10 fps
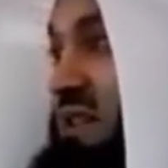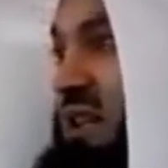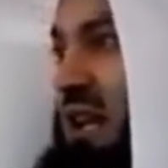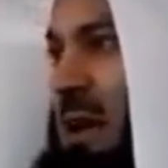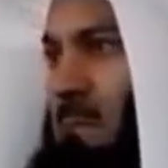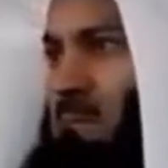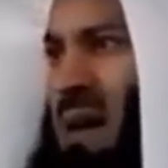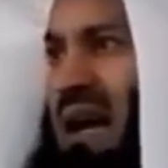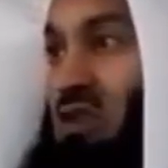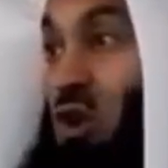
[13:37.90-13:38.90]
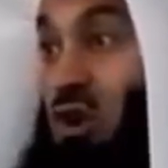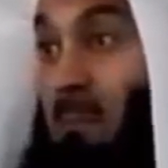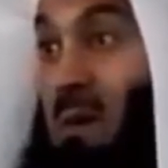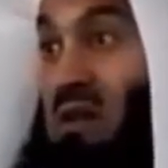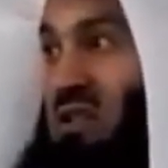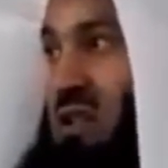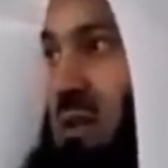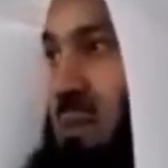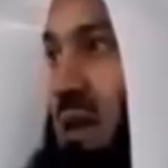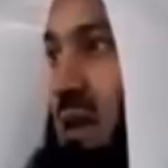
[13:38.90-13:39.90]
an impact on a person
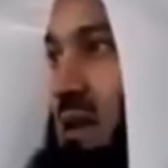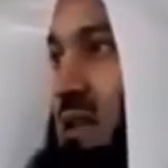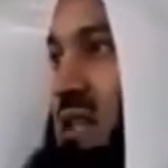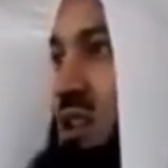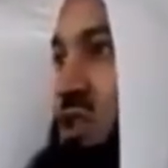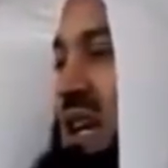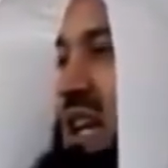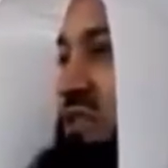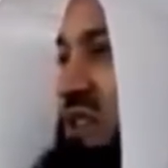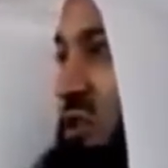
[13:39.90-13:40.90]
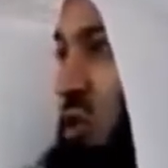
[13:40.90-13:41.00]
such that if it, you